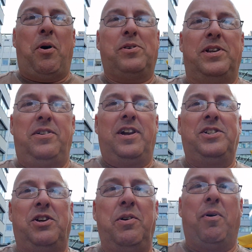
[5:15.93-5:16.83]
unboxing
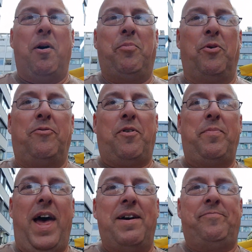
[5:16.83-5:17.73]
and show you what I bought
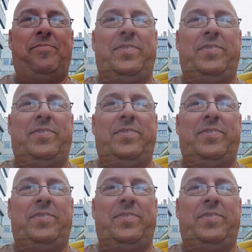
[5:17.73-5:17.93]
from there.